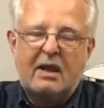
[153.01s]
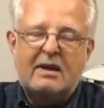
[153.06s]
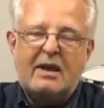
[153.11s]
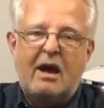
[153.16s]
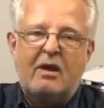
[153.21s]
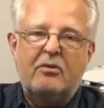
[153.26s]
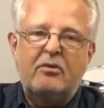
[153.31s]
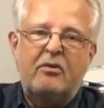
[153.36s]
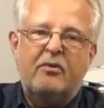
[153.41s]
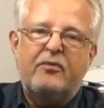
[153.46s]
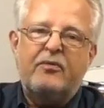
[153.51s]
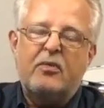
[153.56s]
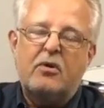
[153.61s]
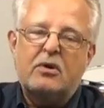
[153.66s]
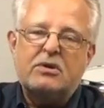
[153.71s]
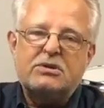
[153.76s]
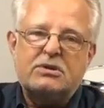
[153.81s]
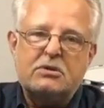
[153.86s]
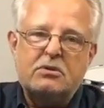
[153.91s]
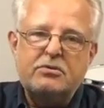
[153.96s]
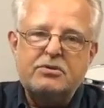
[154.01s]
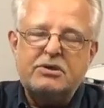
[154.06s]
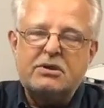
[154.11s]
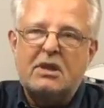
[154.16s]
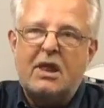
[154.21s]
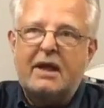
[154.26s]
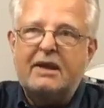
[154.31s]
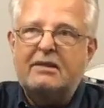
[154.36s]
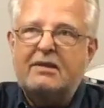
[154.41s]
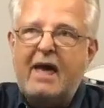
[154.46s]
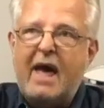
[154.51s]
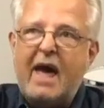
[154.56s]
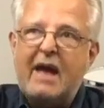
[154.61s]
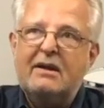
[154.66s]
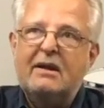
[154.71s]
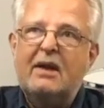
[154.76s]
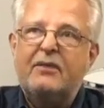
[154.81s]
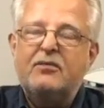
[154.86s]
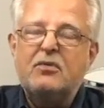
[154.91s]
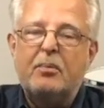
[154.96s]
Now, for a solution like
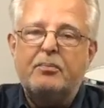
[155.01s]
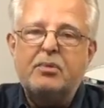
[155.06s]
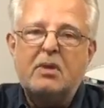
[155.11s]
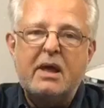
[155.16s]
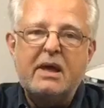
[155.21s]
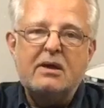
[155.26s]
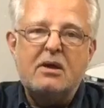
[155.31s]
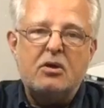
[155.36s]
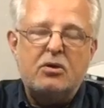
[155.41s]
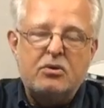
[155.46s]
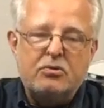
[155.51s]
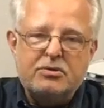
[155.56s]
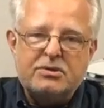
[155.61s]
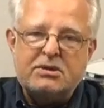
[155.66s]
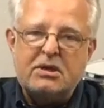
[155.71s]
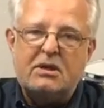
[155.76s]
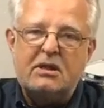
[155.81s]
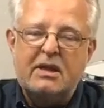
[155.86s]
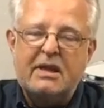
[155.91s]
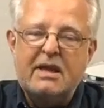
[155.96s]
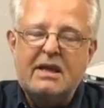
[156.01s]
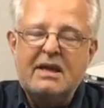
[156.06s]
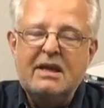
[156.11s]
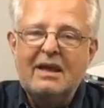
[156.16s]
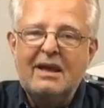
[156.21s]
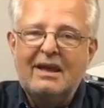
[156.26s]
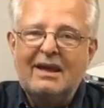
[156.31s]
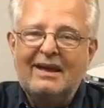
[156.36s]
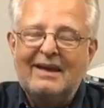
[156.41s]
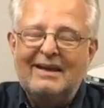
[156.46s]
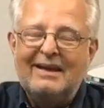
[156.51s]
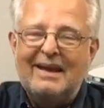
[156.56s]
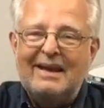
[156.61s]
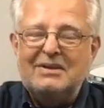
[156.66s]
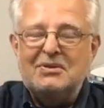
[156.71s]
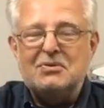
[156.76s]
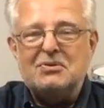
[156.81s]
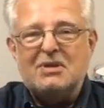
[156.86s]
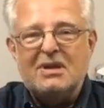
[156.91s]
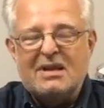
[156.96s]
that, if you're playing acoustically
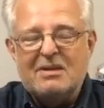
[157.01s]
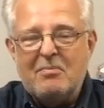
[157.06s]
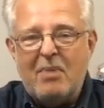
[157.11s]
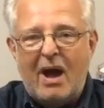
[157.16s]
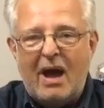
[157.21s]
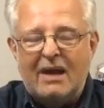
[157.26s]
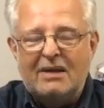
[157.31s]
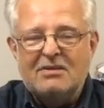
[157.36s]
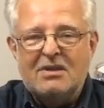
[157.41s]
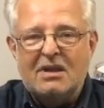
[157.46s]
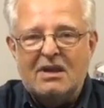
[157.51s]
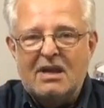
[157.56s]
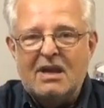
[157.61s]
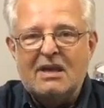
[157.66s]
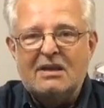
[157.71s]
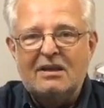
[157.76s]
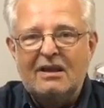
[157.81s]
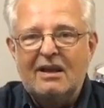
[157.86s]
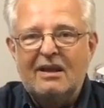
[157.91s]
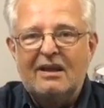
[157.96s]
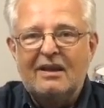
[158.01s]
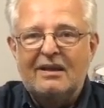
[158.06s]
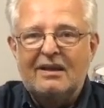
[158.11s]
and you're sitting behind the kit,